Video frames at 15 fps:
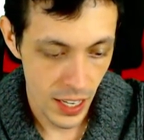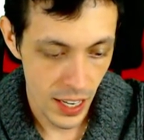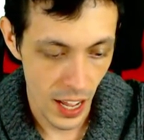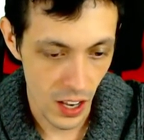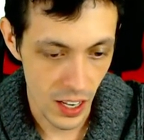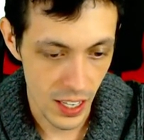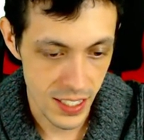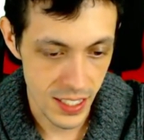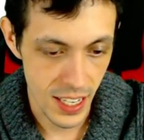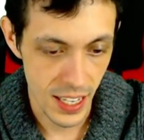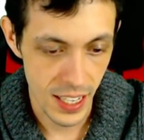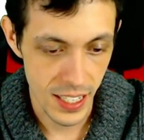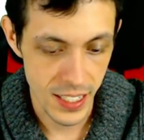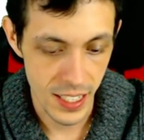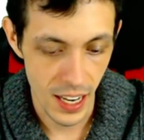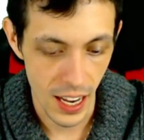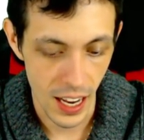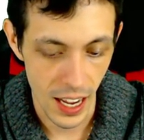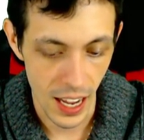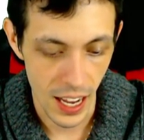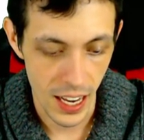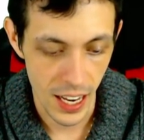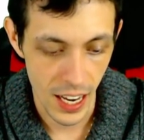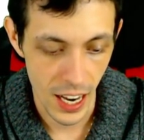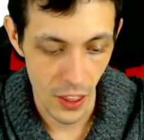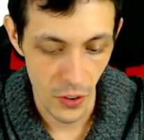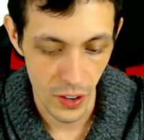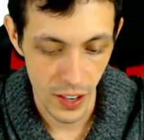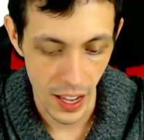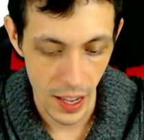Now let's get uh,
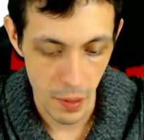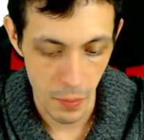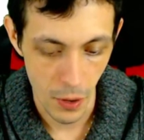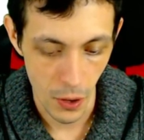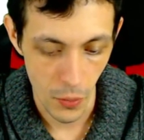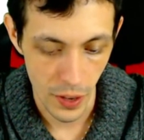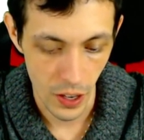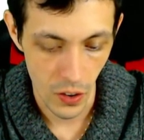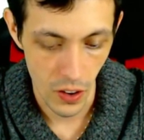another game going